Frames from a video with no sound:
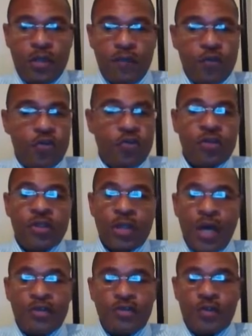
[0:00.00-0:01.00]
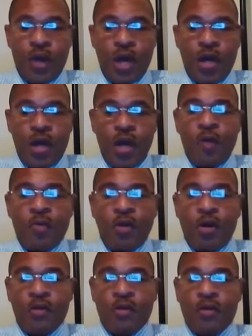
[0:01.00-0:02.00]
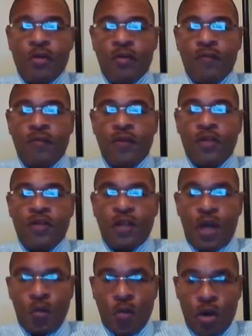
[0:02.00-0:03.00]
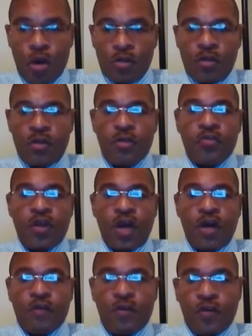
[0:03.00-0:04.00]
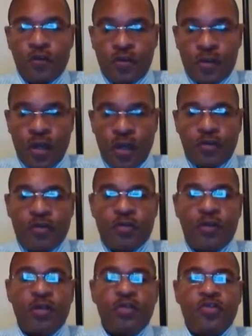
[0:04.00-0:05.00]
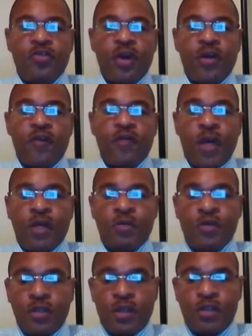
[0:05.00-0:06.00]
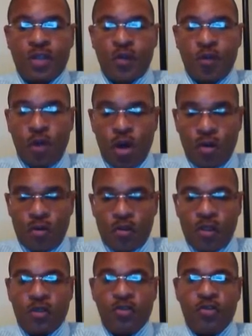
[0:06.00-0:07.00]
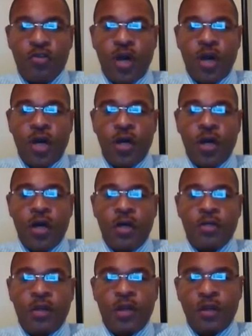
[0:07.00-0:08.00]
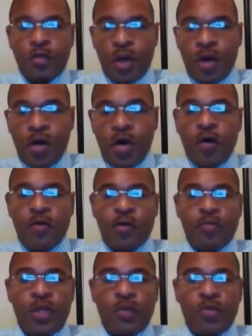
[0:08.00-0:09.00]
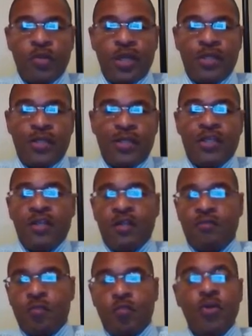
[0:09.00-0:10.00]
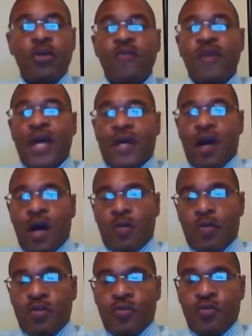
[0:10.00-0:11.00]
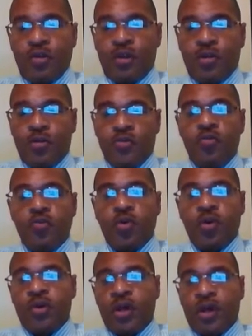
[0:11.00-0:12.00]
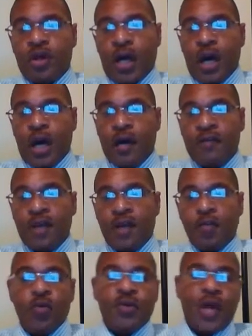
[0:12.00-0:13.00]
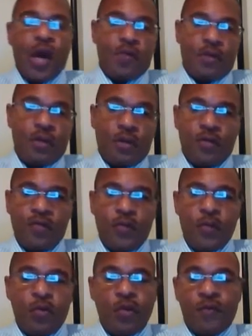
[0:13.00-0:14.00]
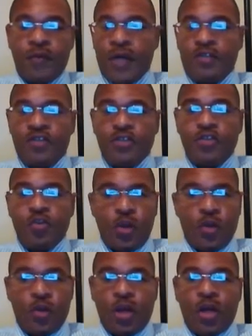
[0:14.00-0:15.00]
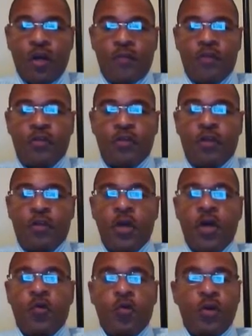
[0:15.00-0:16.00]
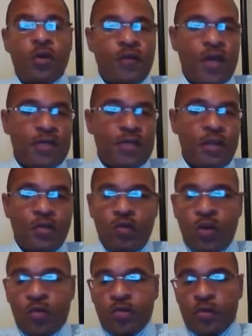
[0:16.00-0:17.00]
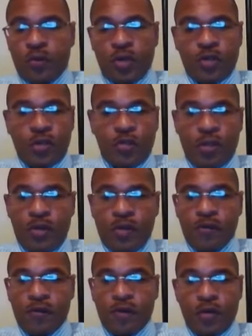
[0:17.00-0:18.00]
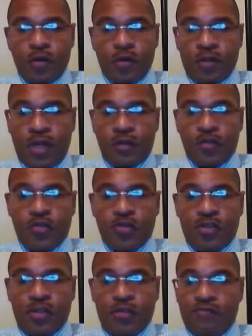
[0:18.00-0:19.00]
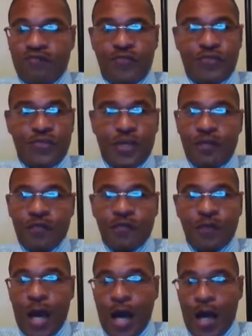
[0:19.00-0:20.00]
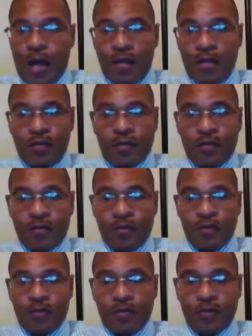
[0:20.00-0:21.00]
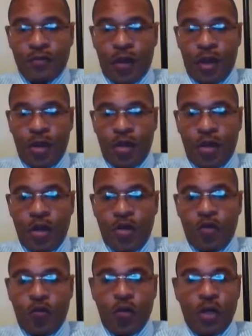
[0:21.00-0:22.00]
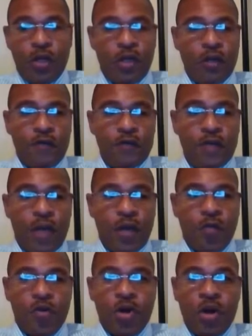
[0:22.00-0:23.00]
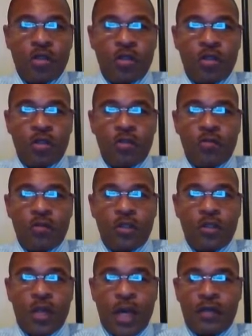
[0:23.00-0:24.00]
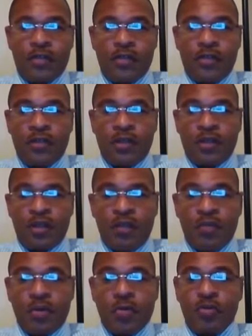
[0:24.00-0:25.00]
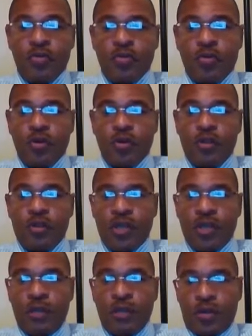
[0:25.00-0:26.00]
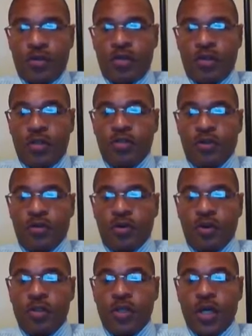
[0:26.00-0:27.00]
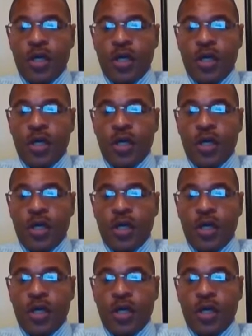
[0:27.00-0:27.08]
For you to not try. Because if Sam Walton didn't try, if Colonel Sanders didn't try, if Madam C.J. Walker didn't try, think about all the people that wouldn't have had an opportunity to do more in their lives without them. What if they had just quit right off the jump? What if that secret recipe of Colonel Sanders didn't fly? Right? What if Sam Walton decided just to keep those stores, just to keep the 13 stores